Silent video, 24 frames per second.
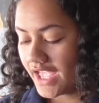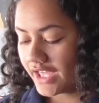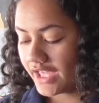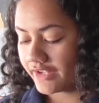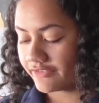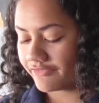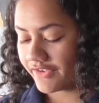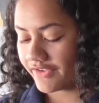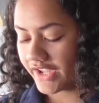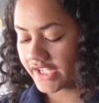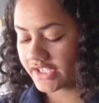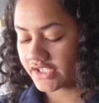
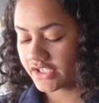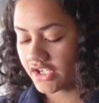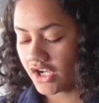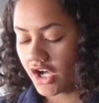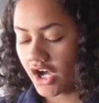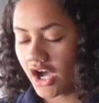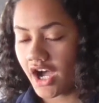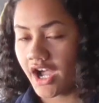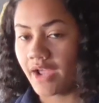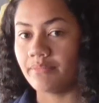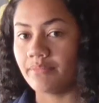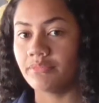In fact,
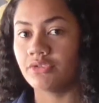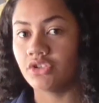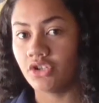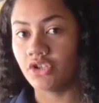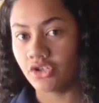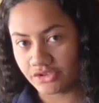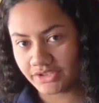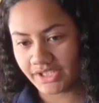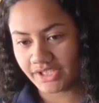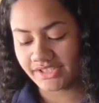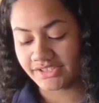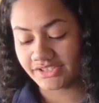I'm
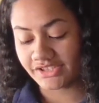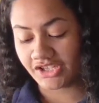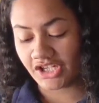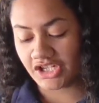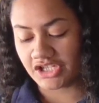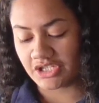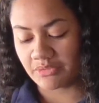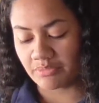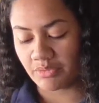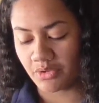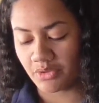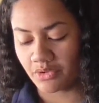not that
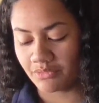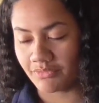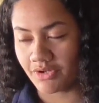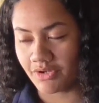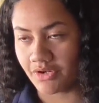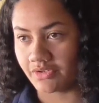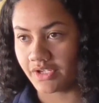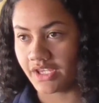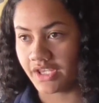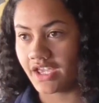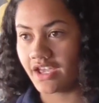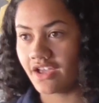stereotypical
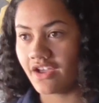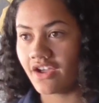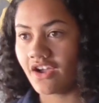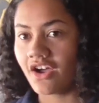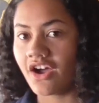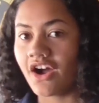Māori.